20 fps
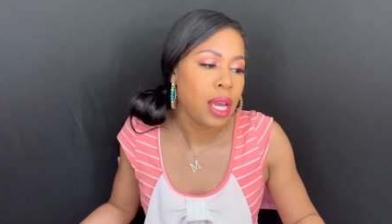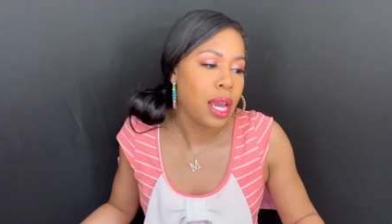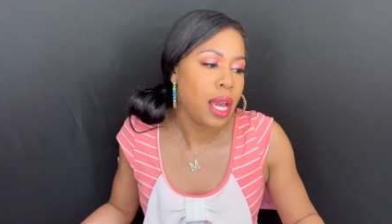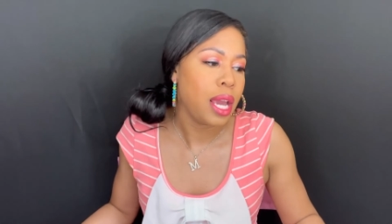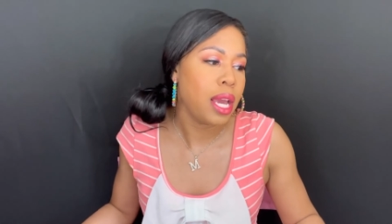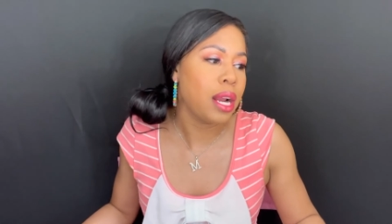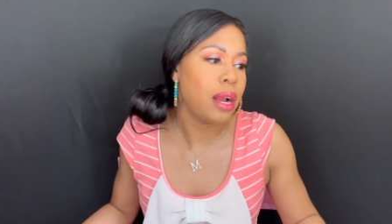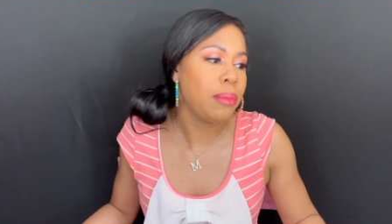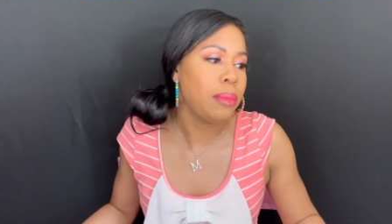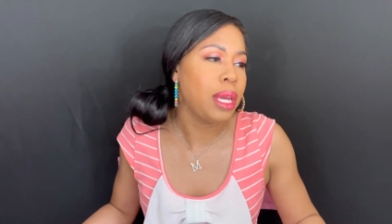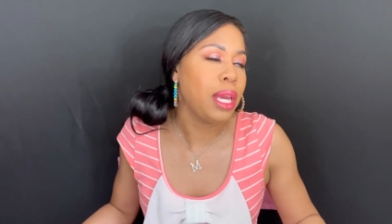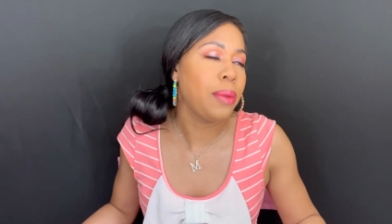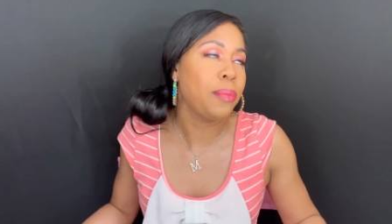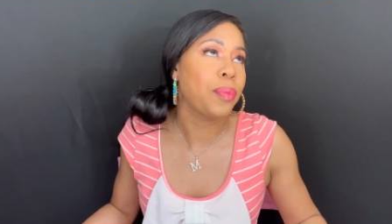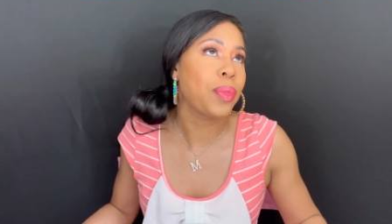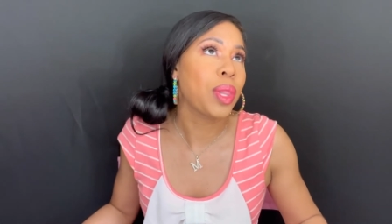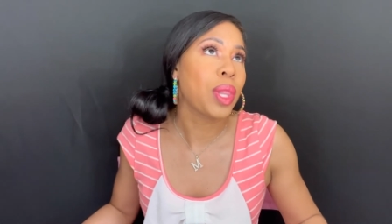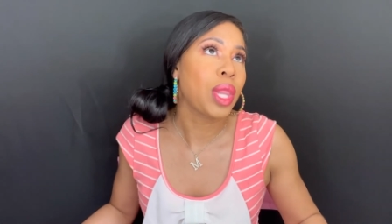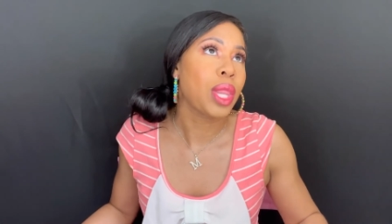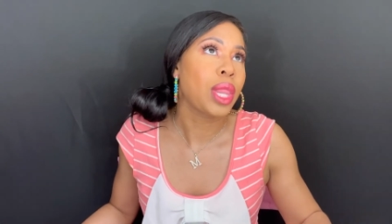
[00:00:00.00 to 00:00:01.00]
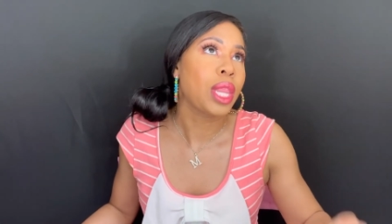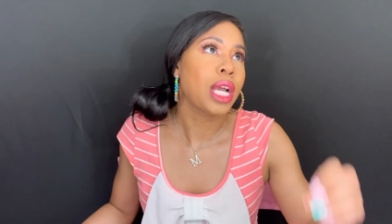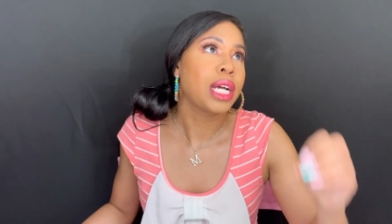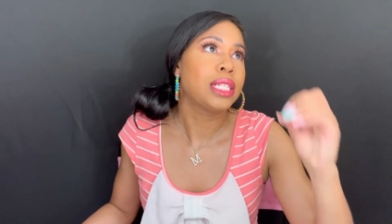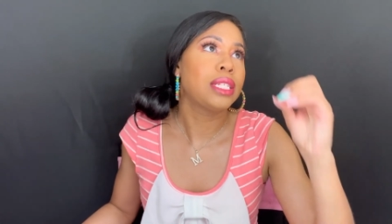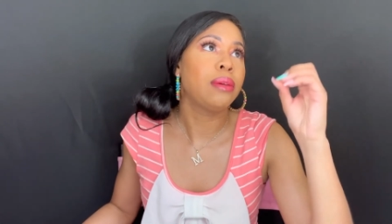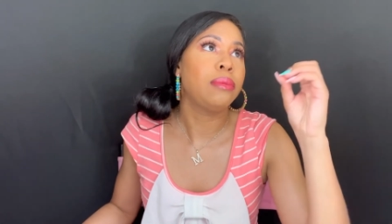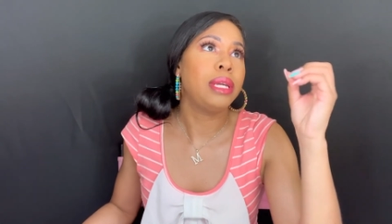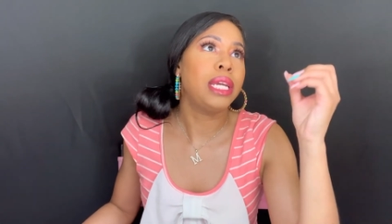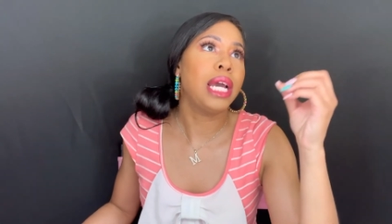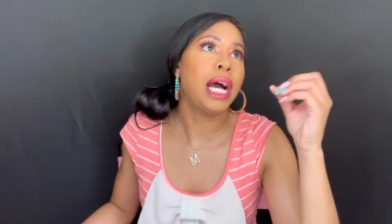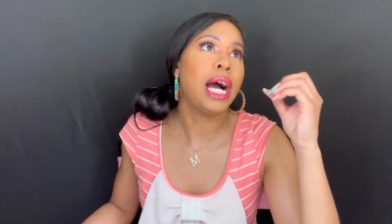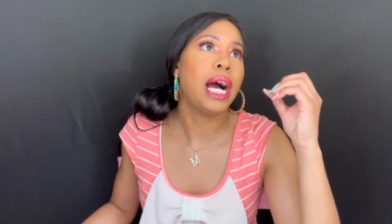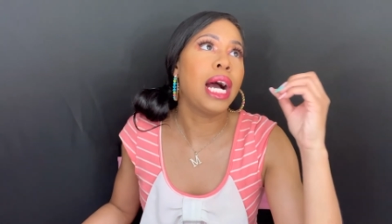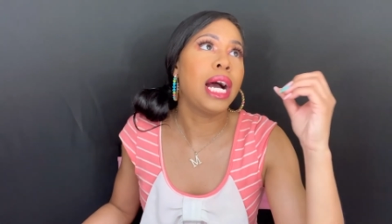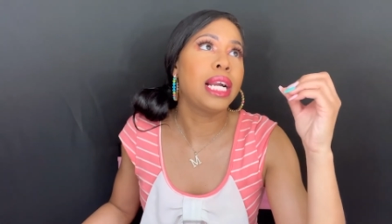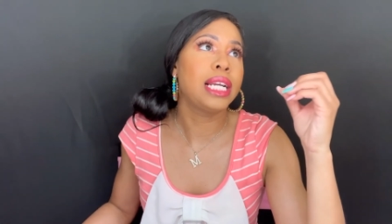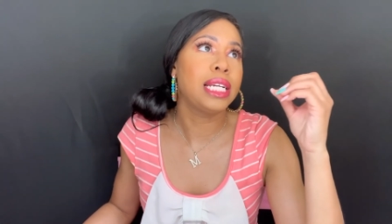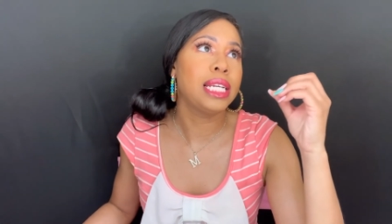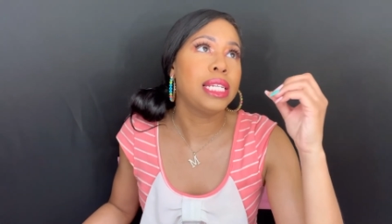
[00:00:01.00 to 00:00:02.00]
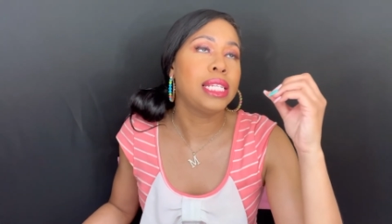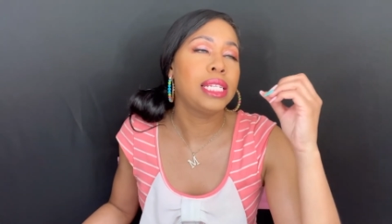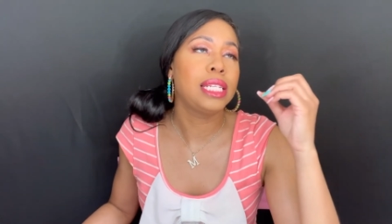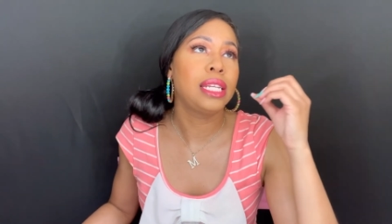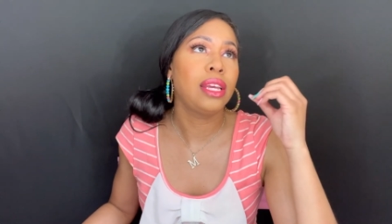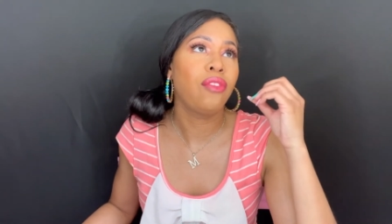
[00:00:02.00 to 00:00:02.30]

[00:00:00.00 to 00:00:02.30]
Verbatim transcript: And I mean, to be honest,